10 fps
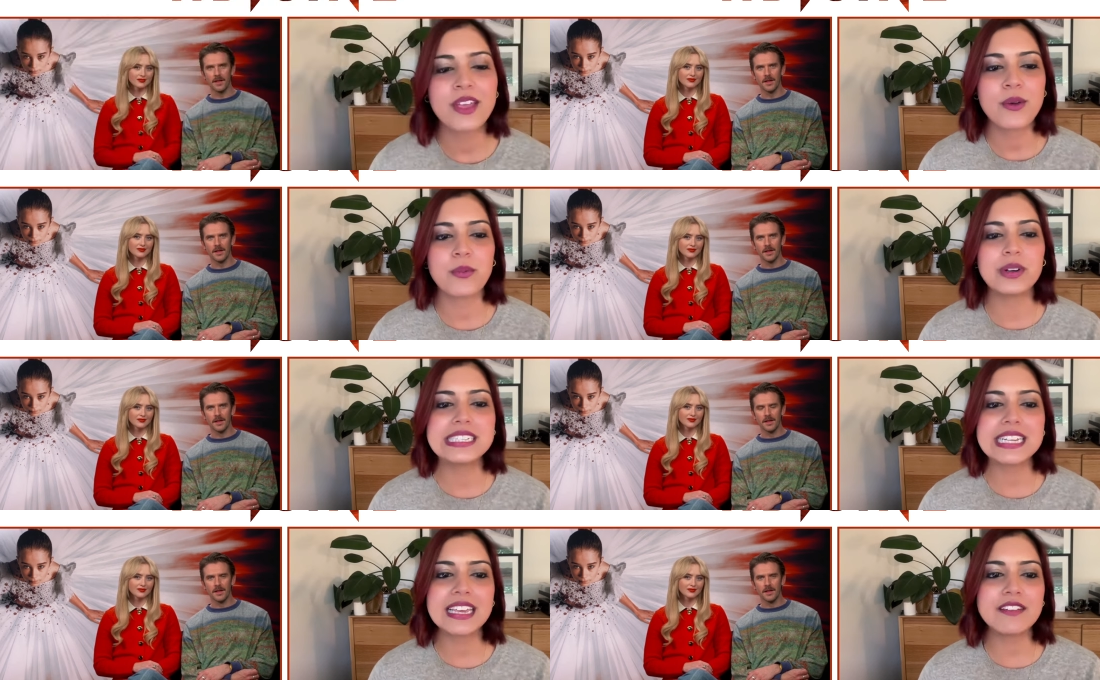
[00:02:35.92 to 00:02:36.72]
Speaker 1: What's
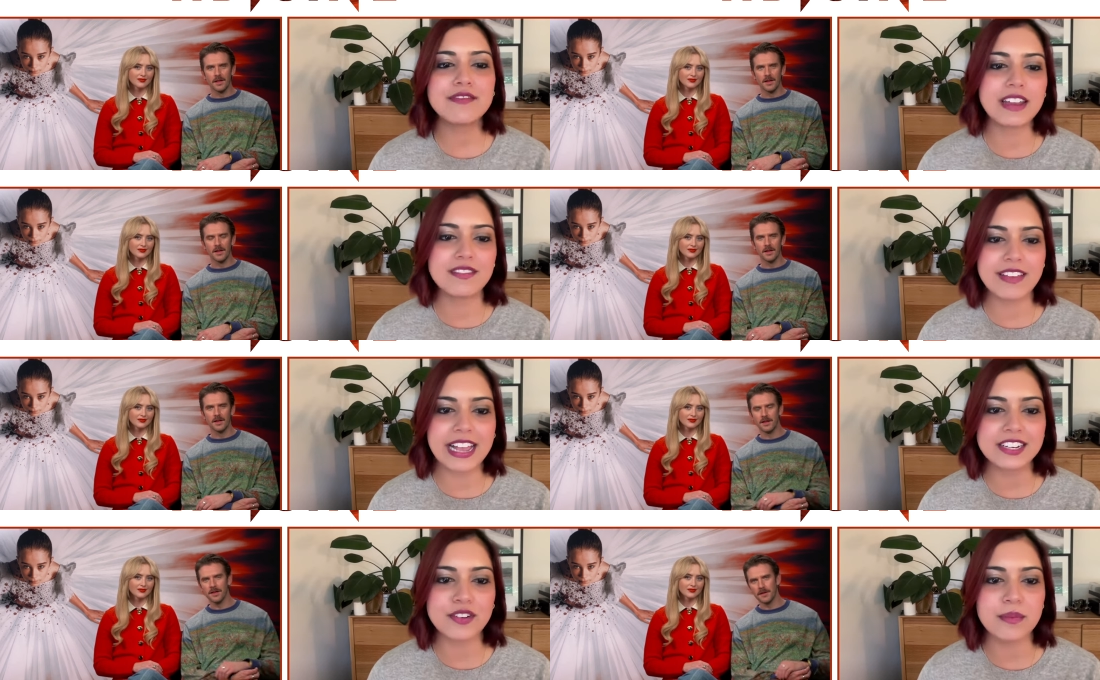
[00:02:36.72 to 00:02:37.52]
like a fun
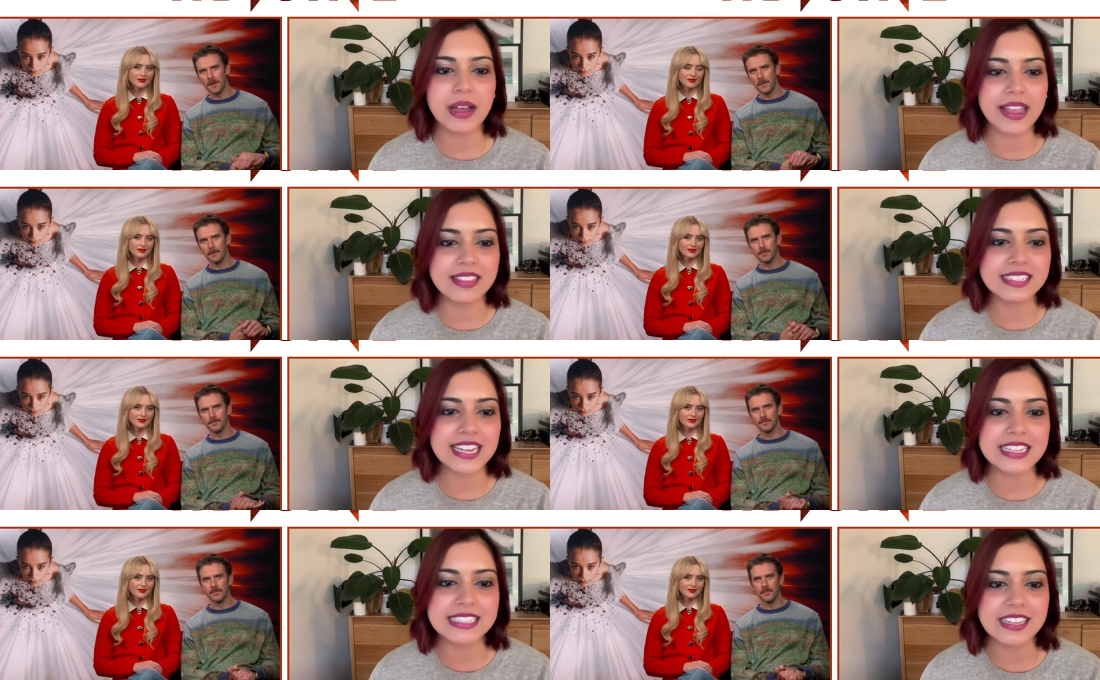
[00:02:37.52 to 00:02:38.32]
fact from behind the
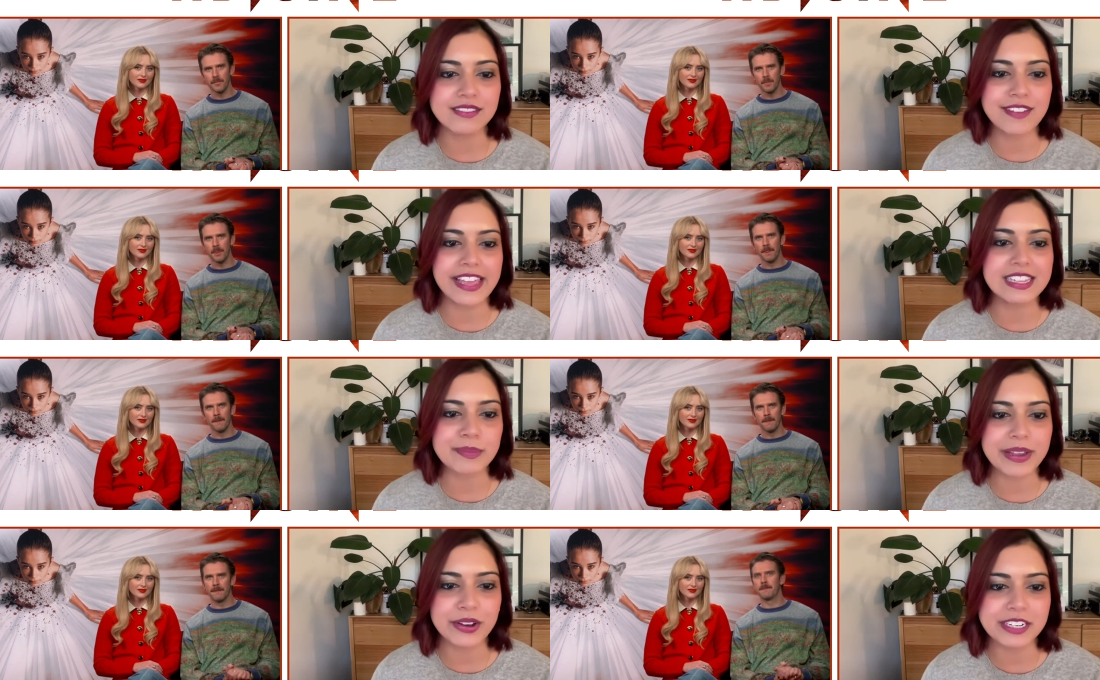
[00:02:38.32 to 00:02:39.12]
scenes that fans
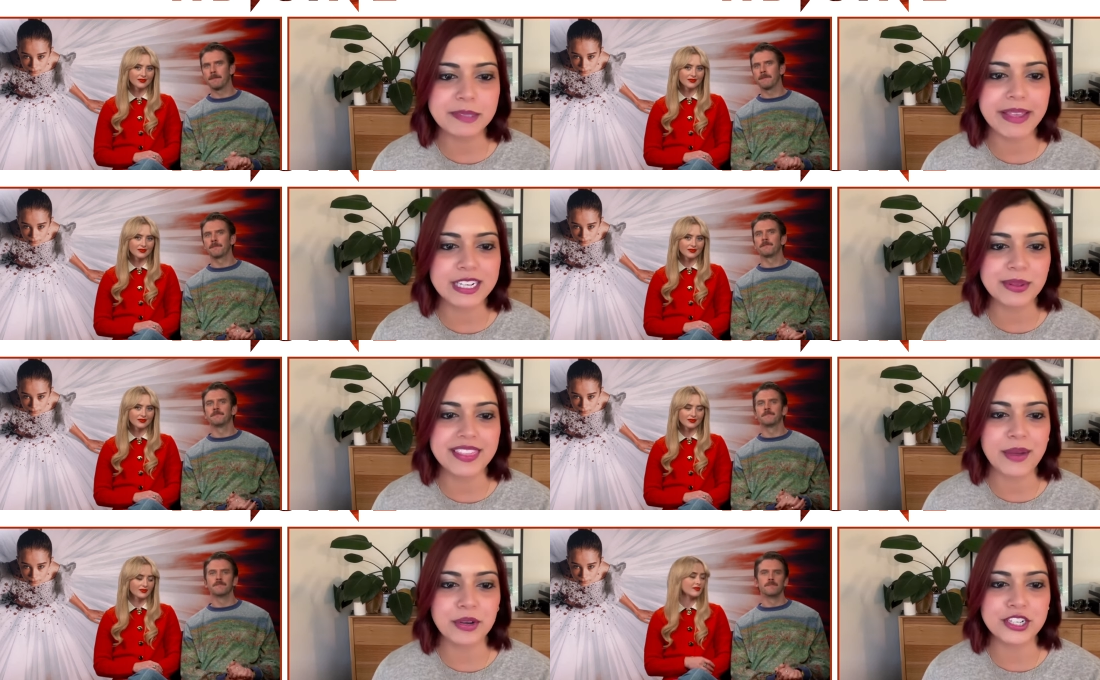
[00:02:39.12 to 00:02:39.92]
might not expect when
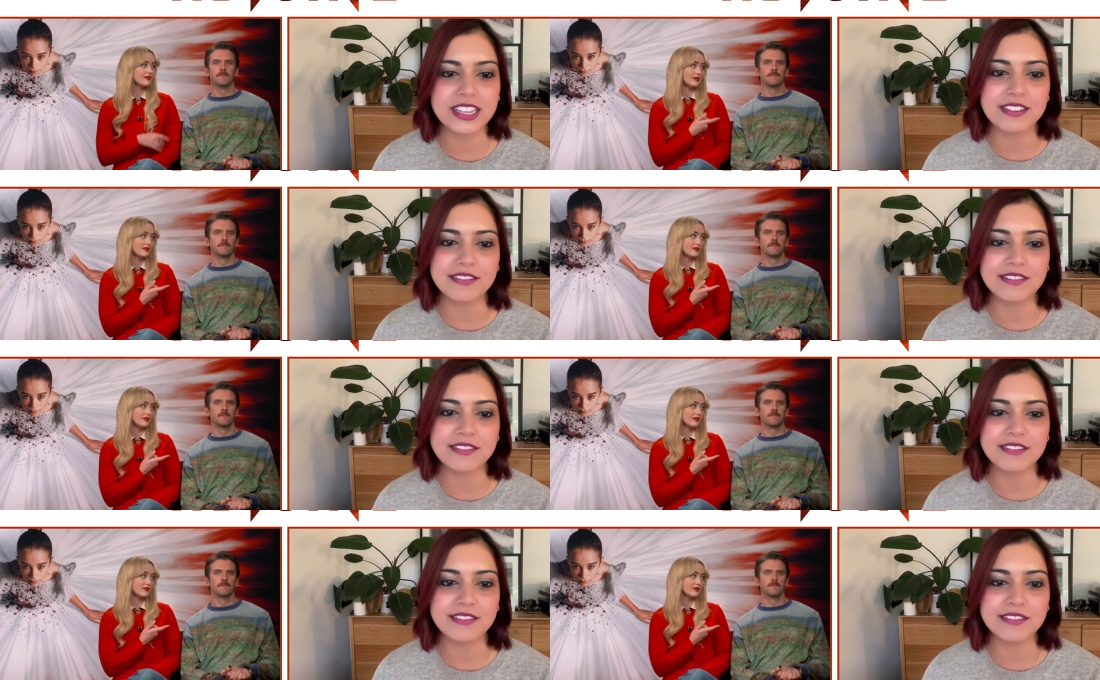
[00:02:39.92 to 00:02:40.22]
they're watching the